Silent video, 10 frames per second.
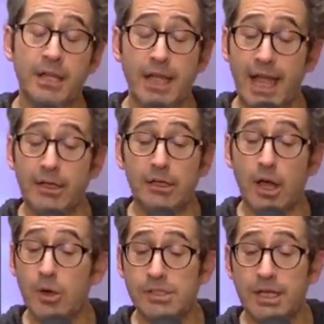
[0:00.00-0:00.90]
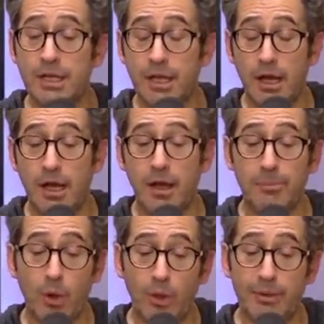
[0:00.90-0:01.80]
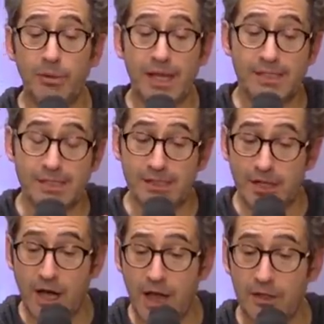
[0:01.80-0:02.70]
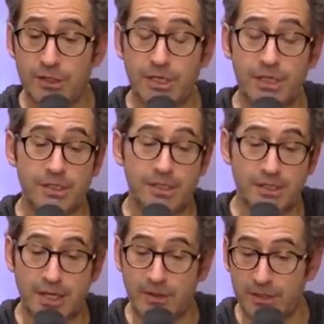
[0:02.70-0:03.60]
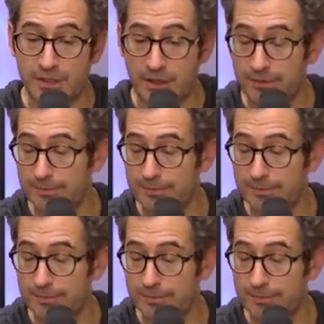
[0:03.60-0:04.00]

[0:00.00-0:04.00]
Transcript: and closing uh, polling places in colleges, yeah. et cetera, et cetera.